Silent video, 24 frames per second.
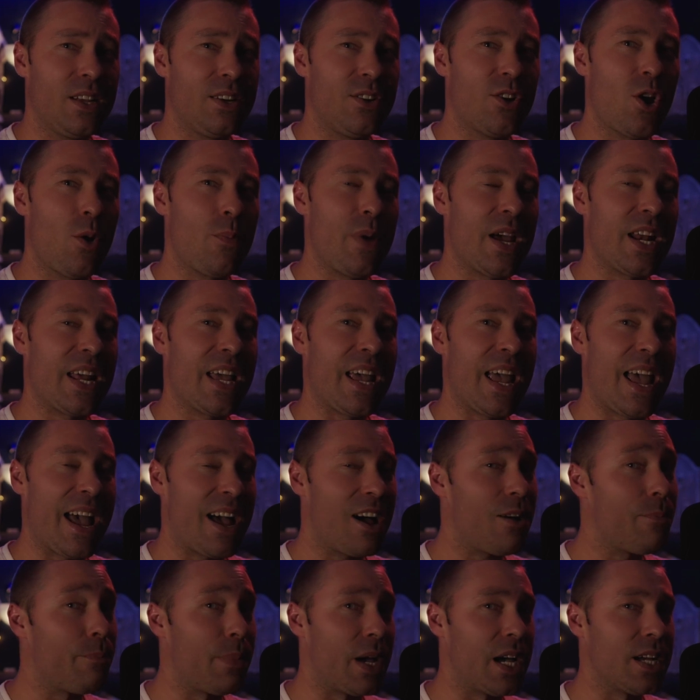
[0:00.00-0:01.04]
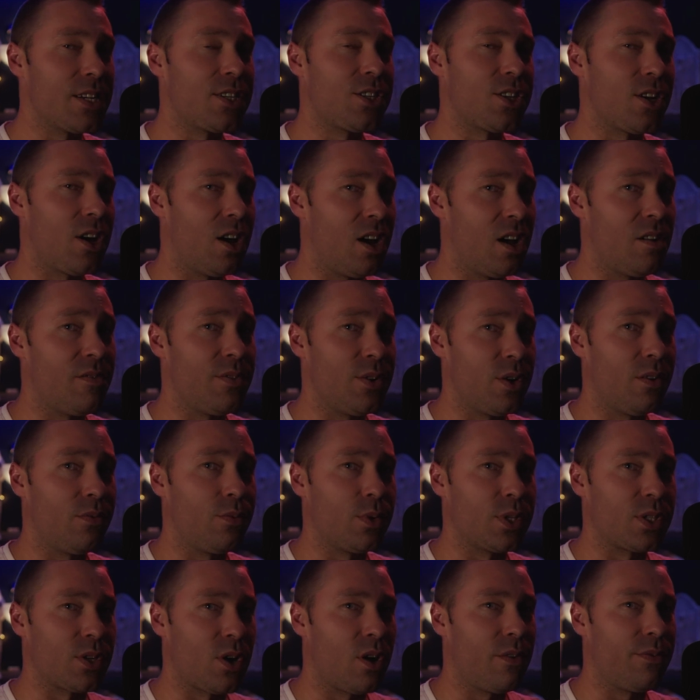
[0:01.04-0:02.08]
no matter how much Ivanov
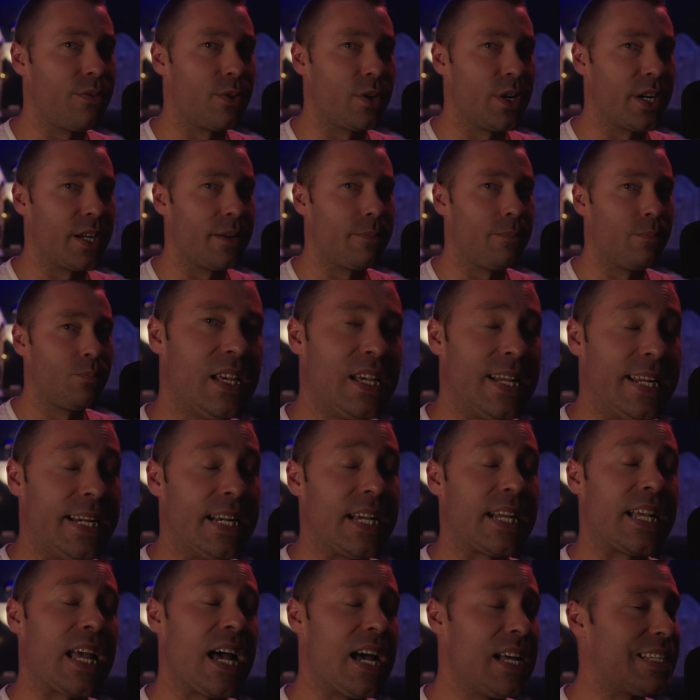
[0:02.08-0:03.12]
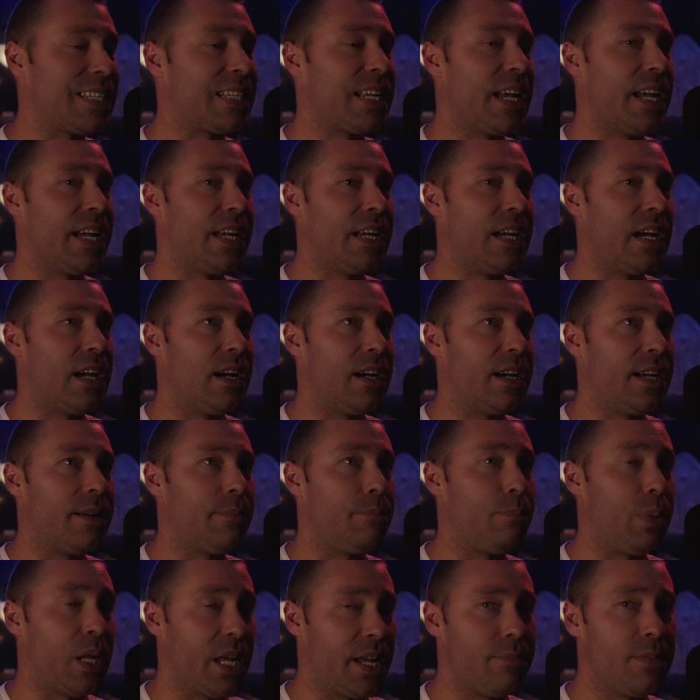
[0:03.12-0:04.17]
was offering, and I can't say I
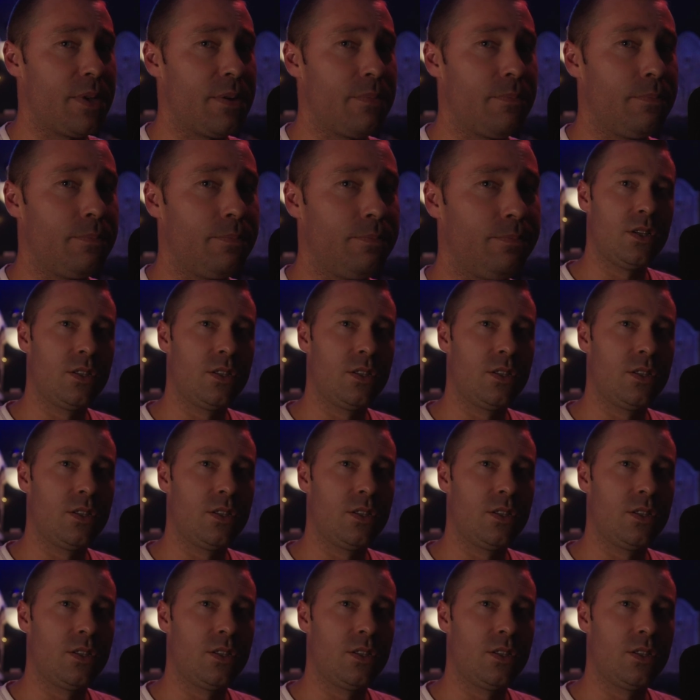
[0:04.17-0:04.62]
blame them.